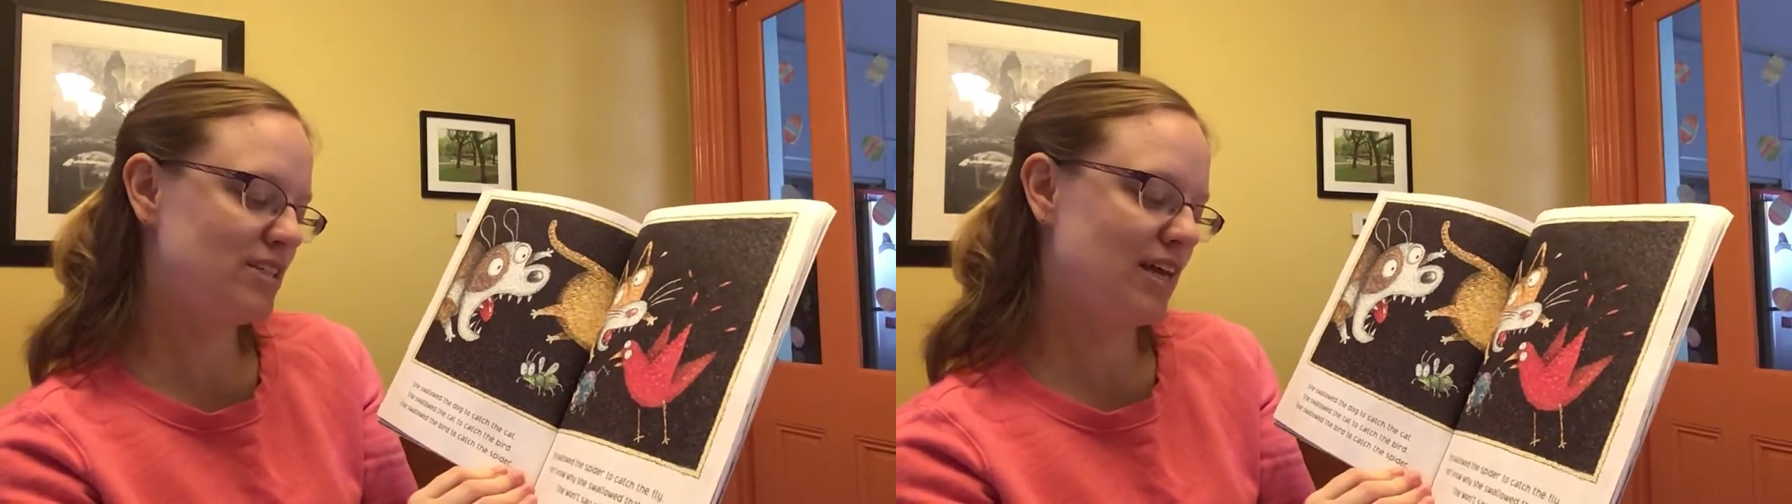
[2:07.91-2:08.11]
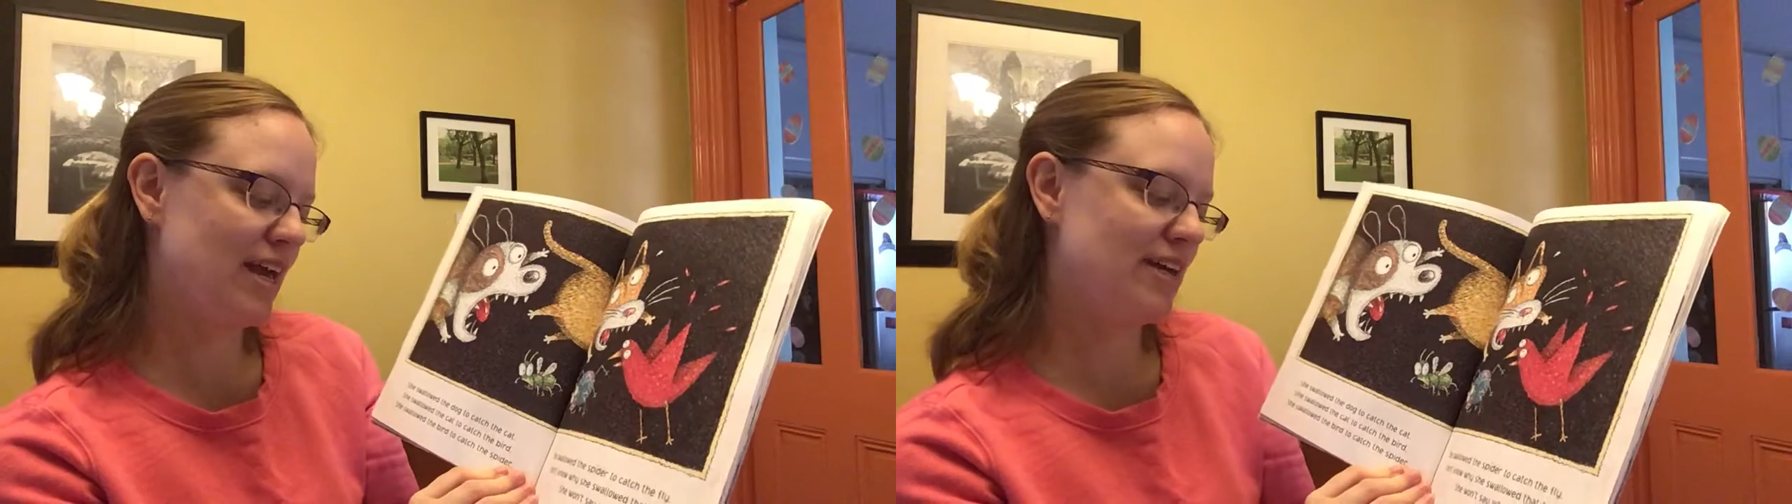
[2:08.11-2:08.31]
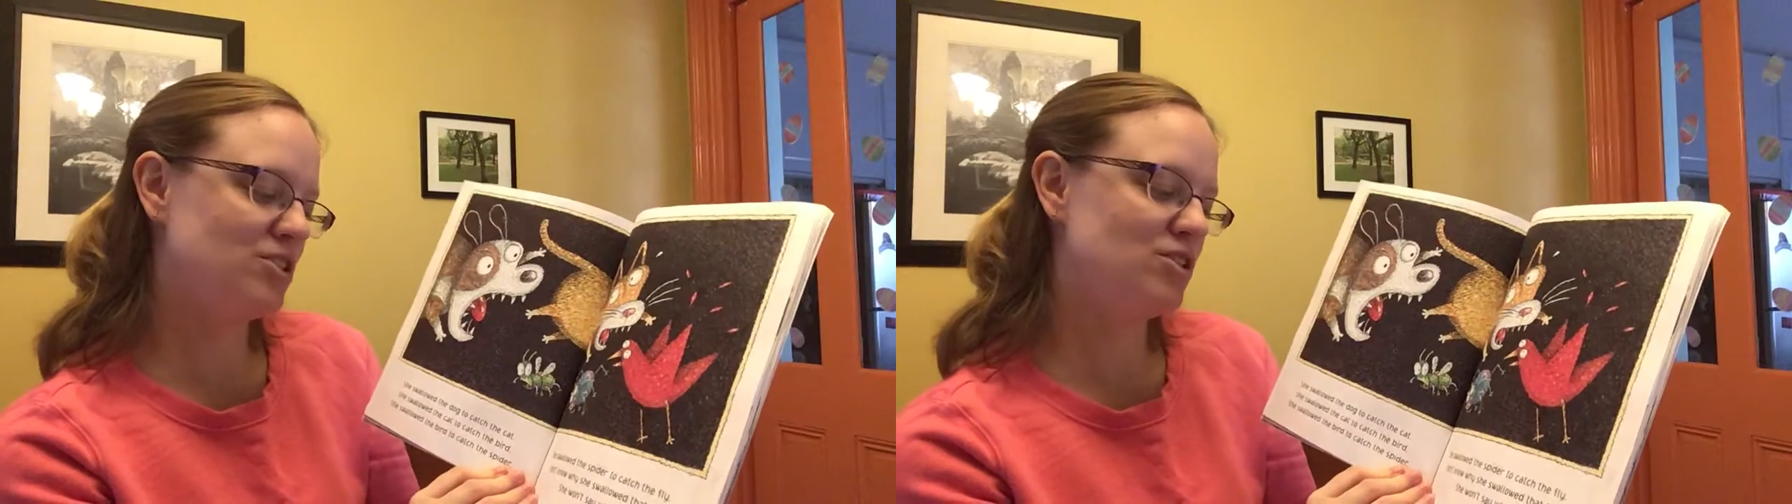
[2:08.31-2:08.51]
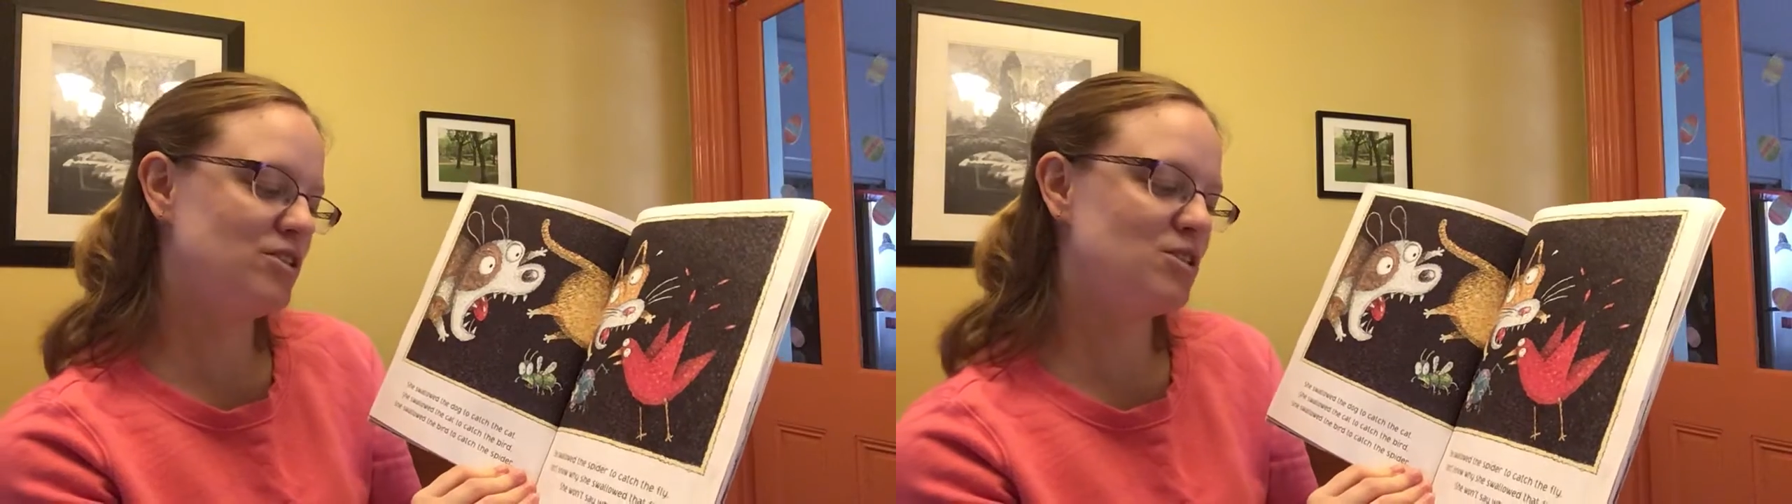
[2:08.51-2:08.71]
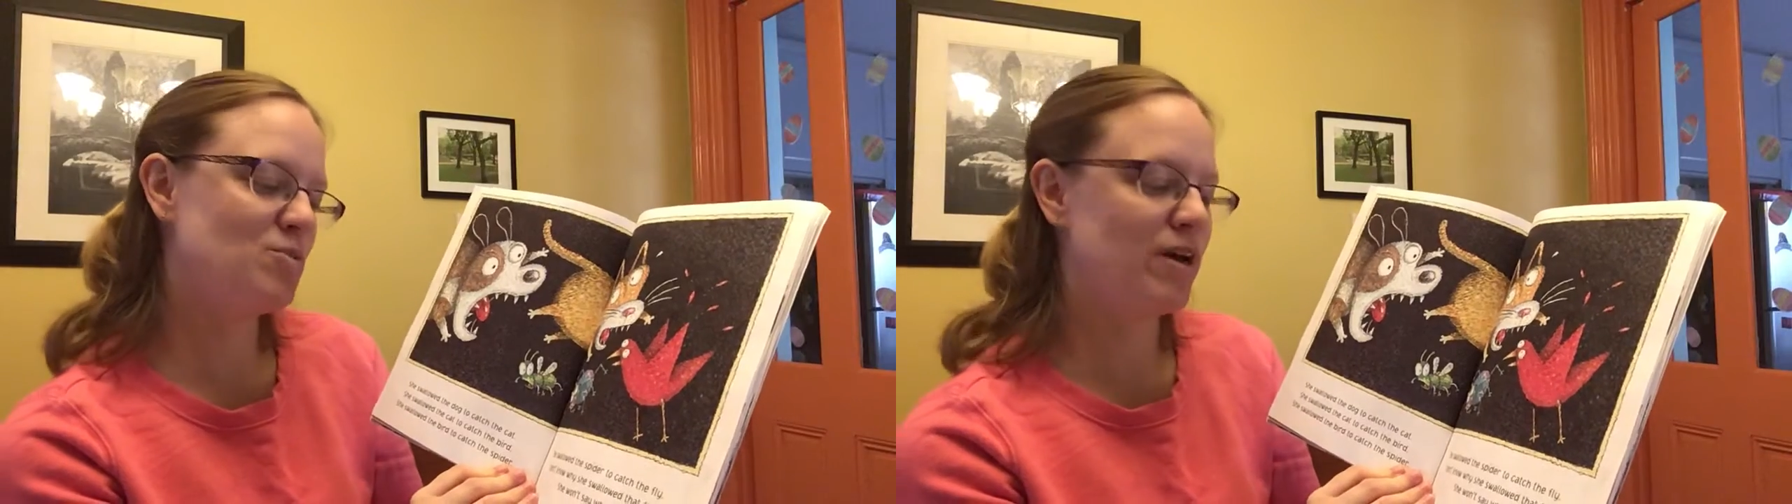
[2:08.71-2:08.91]
to catch
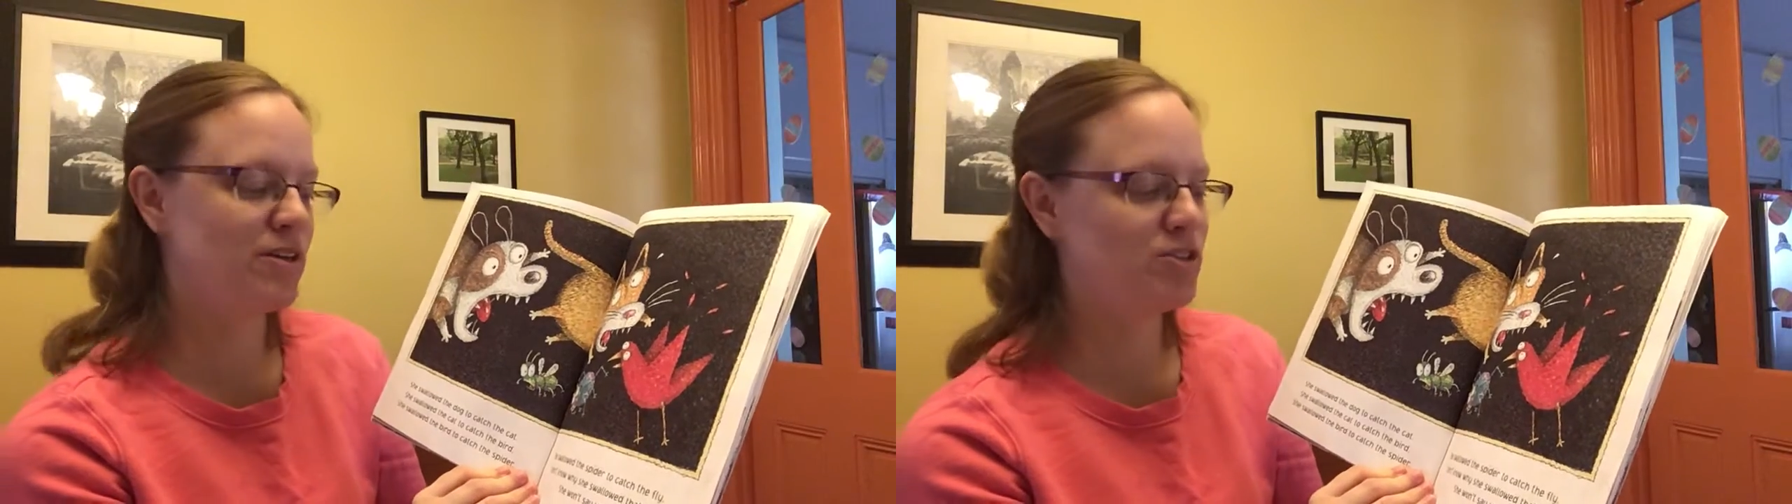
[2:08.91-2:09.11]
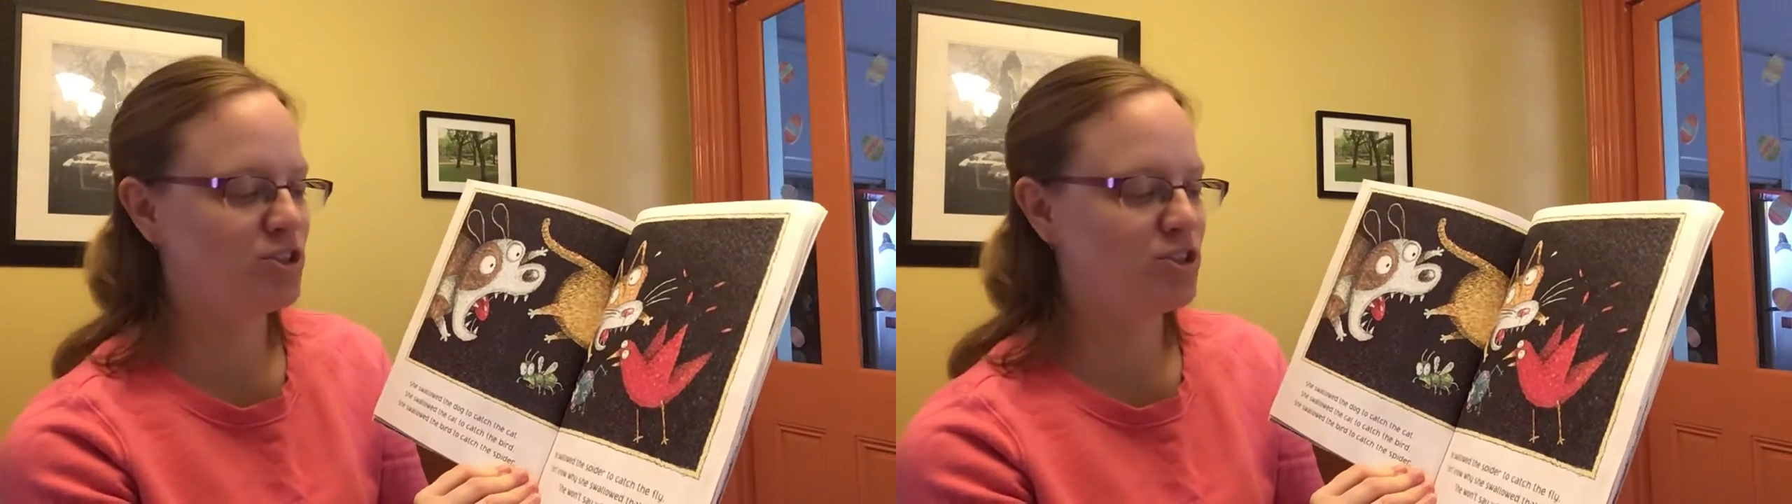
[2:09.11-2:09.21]
the spider.